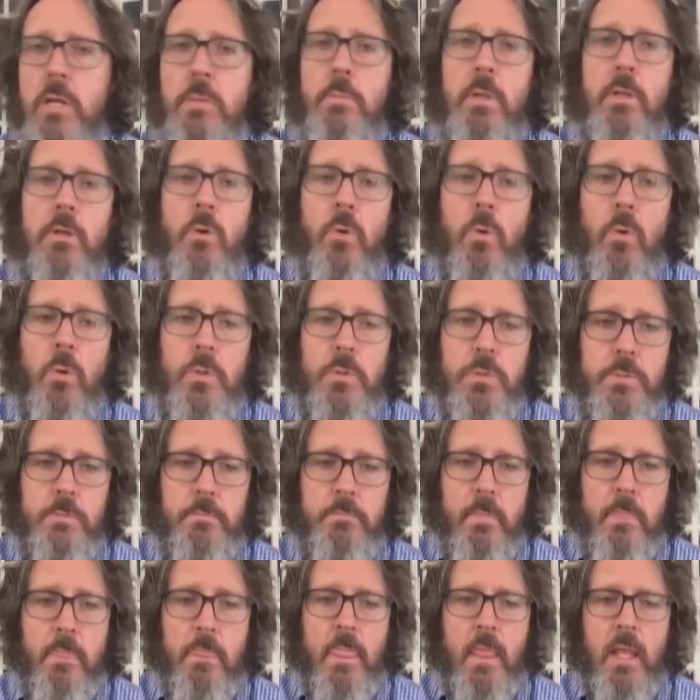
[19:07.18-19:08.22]
course.
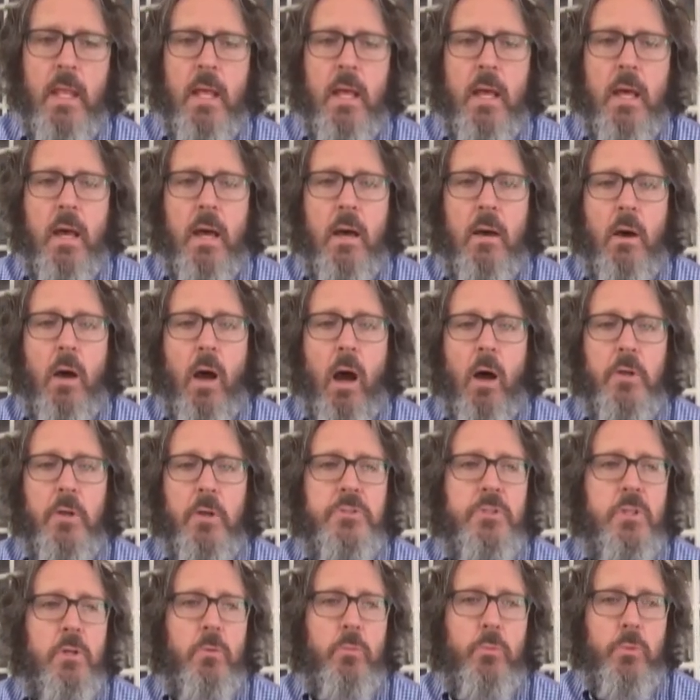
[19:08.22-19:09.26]

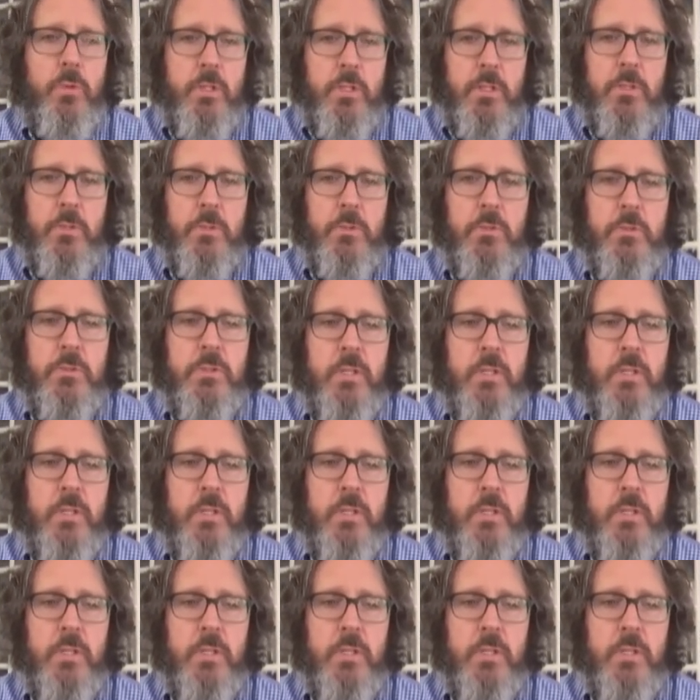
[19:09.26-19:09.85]
Also, we use